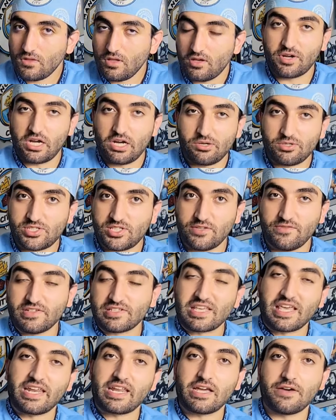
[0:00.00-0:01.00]
Bernardo Silva's
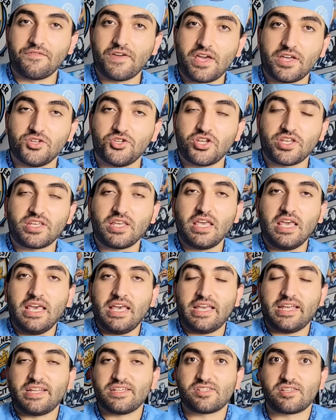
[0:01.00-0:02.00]
getting of age.
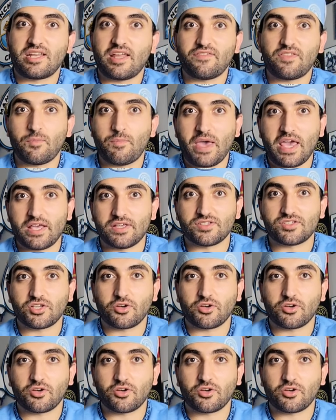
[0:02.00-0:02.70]
He doesn't have the pace.